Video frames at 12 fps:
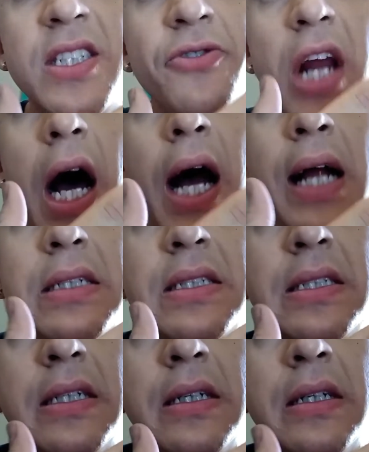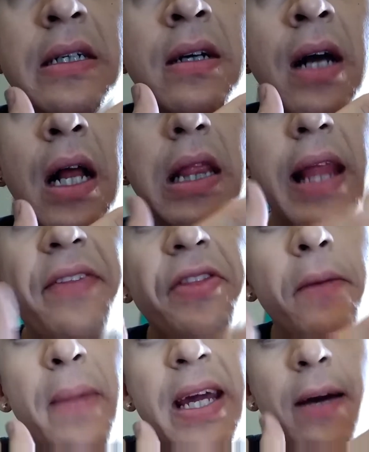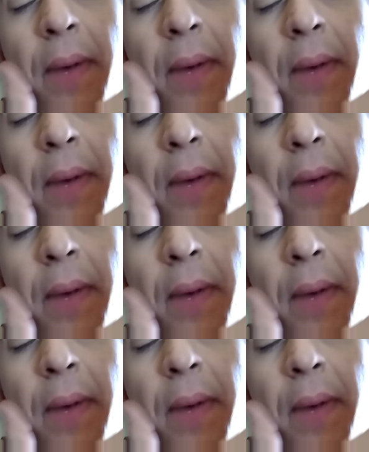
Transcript: not let the makeup